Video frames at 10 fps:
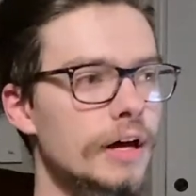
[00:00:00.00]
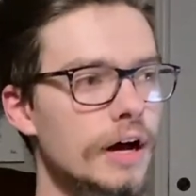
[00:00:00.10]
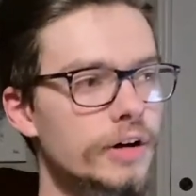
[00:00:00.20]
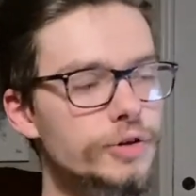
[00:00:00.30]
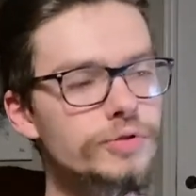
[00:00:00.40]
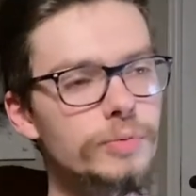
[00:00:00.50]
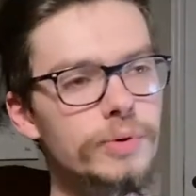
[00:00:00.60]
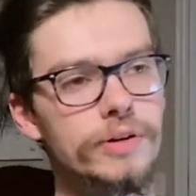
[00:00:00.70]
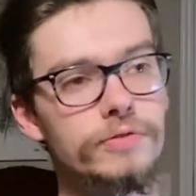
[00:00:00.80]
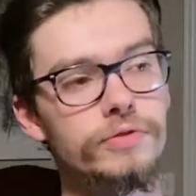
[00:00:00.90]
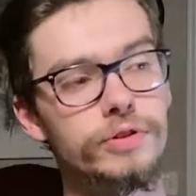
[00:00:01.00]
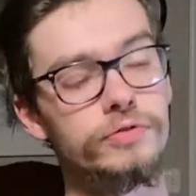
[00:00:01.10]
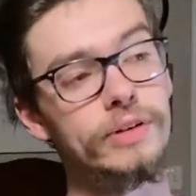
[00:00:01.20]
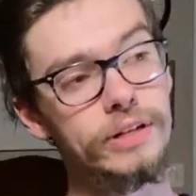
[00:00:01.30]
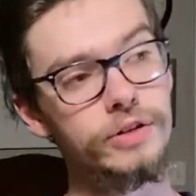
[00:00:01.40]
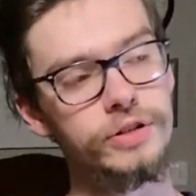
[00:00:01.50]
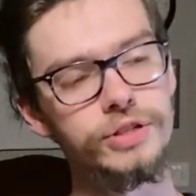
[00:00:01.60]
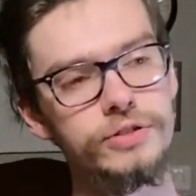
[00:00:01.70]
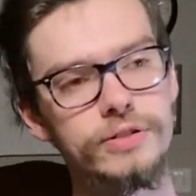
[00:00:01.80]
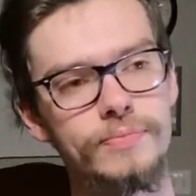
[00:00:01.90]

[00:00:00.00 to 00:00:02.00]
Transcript: usually one of your friendly creatures.